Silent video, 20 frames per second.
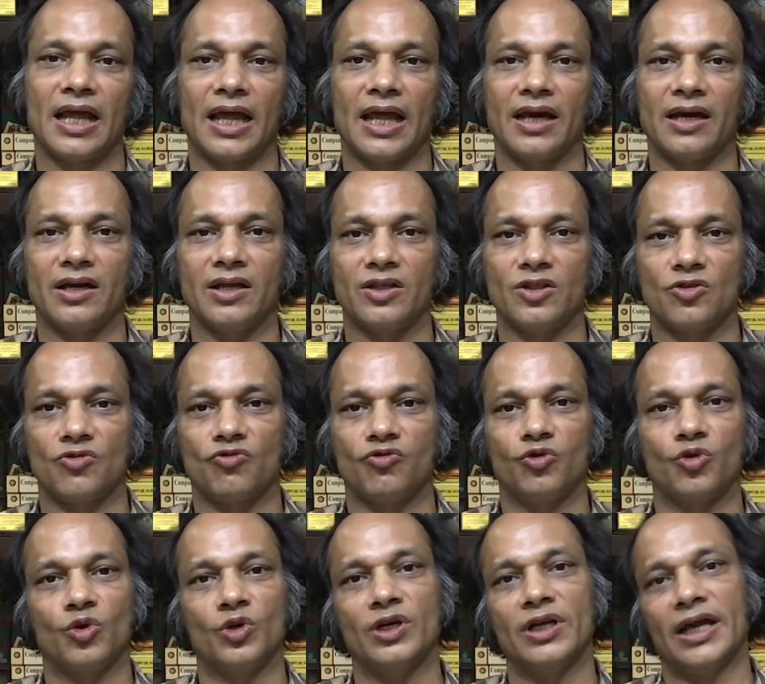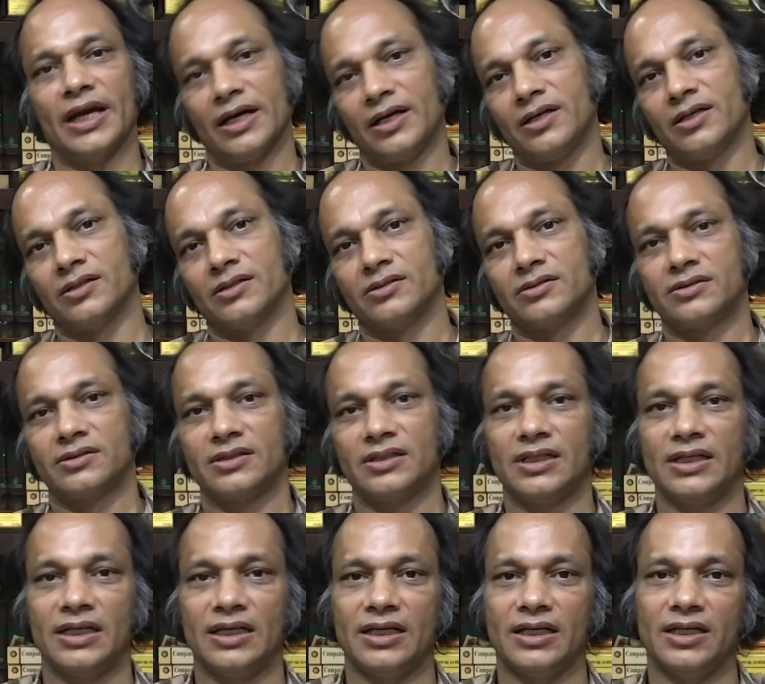and his 4 directors
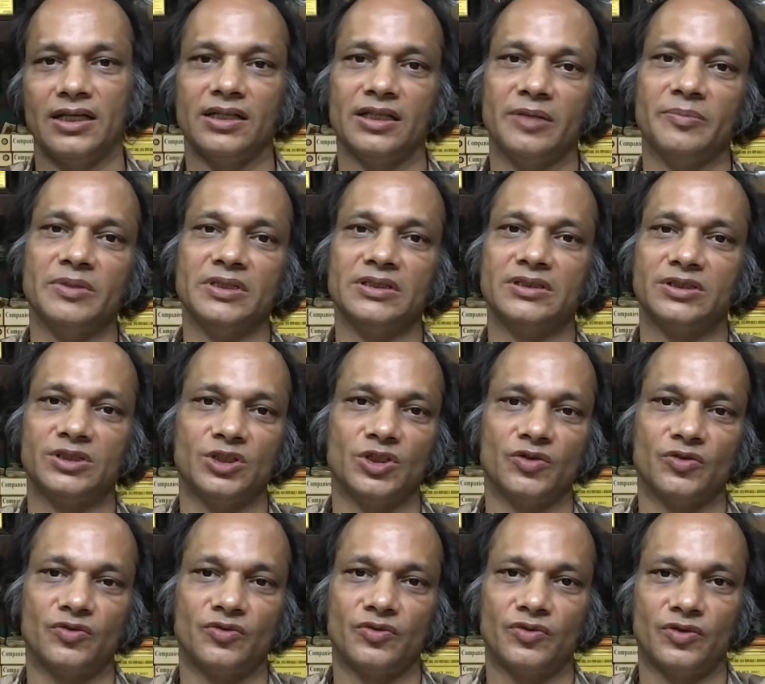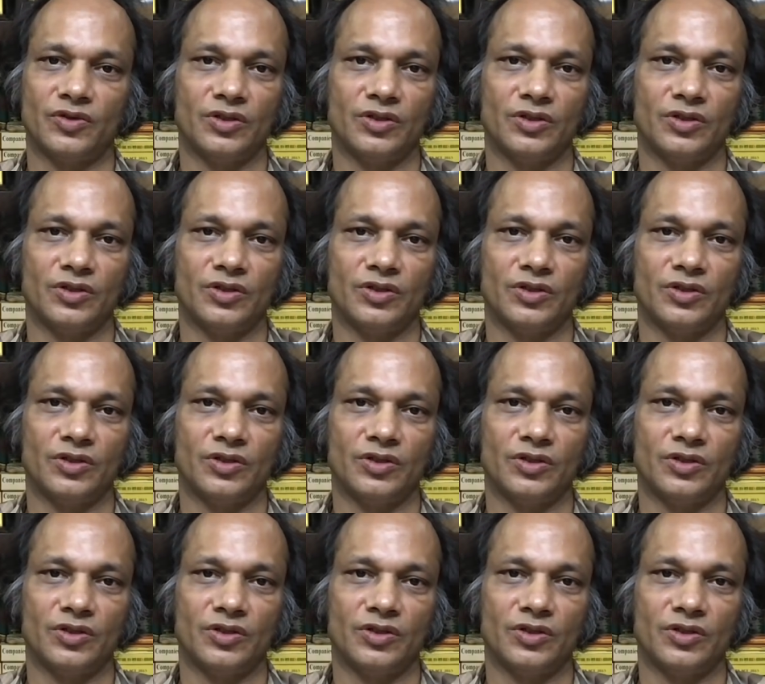in the Ministry of